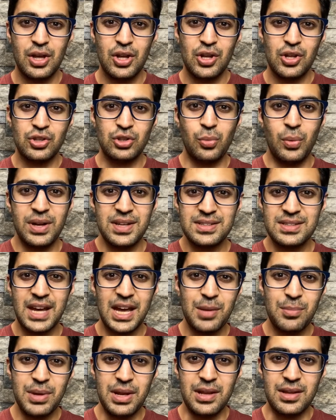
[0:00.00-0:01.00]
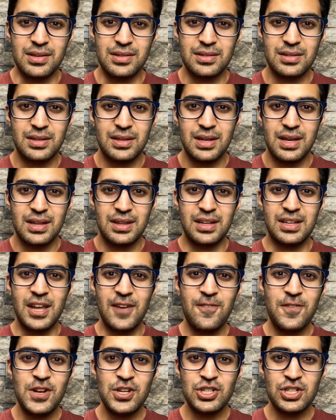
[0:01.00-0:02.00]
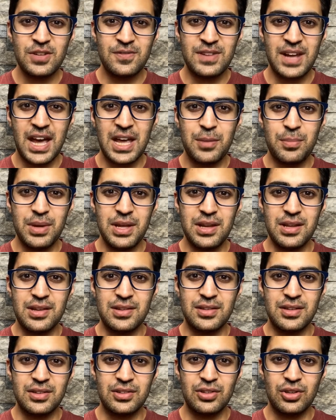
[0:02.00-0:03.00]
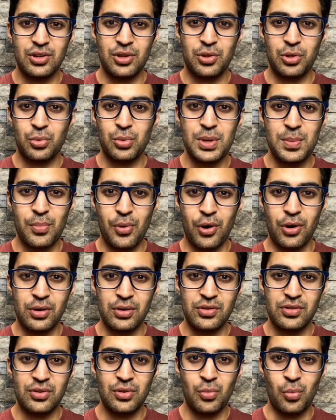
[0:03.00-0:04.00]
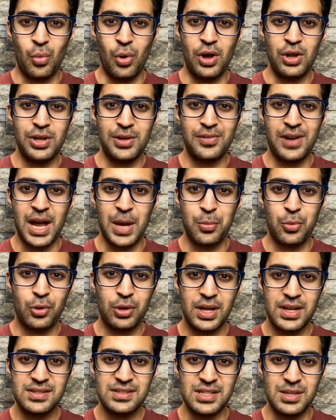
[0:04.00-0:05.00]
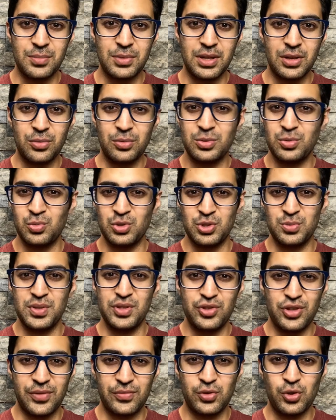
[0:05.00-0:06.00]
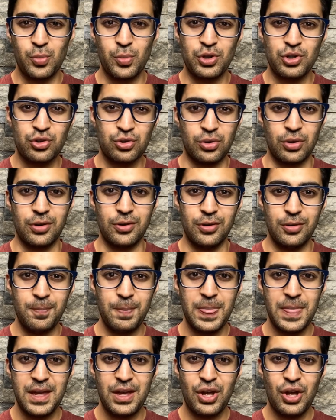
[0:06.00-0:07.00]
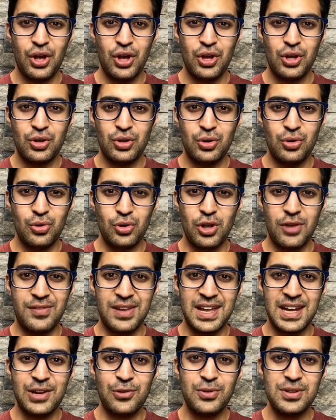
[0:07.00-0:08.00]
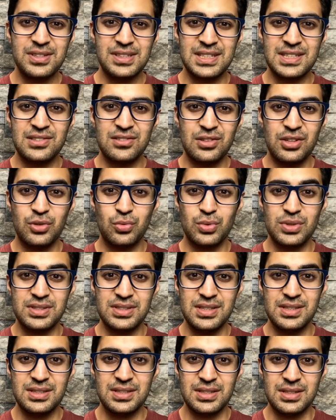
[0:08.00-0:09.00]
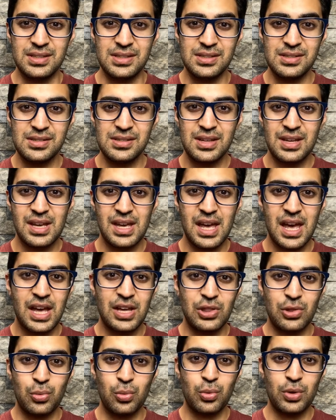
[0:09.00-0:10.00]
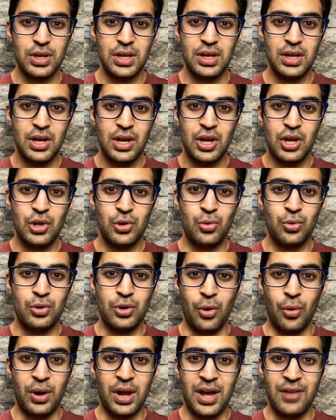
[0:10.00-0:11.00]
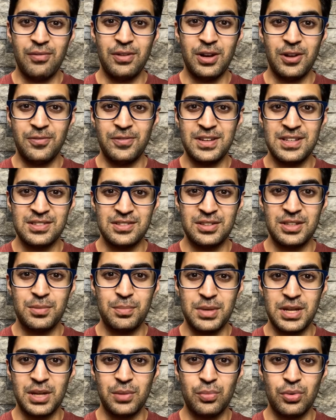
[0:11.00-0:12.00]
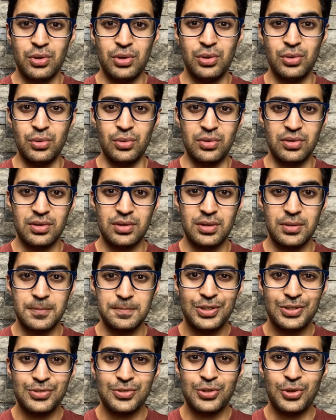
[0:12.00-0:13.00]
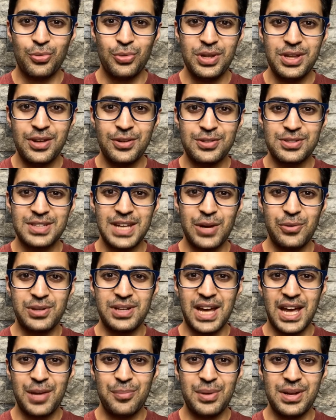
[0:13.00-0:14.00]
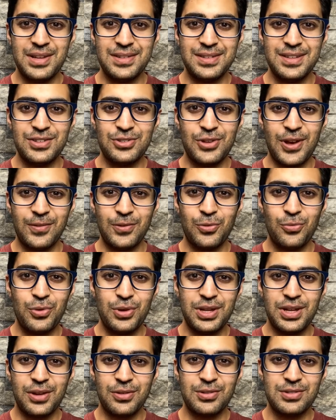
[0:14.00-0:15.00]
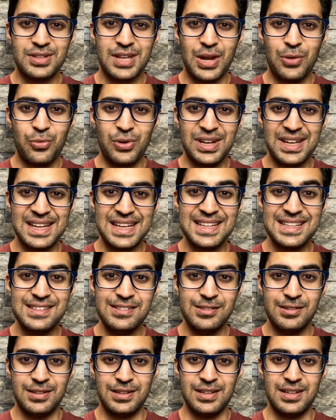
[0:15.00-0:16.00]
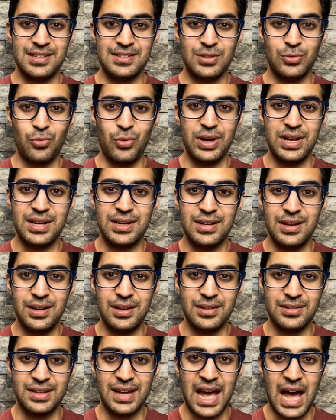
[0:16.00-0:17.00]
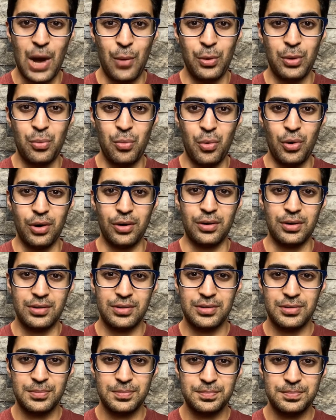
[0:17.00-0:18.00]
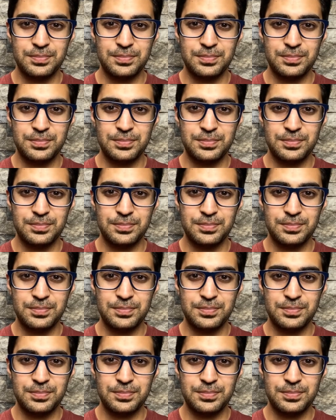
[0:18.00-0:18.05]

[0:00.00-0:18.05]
So what is diabetes? The definition of diabetes is three parts. One, you have hyperglycemia, which means you have too much sugar. Two, you have increased insulin resistance. And three, you don't have enough insulin being produced. So to really understand what diabetes is, you have to really understand what insulin is and what it does and how it works.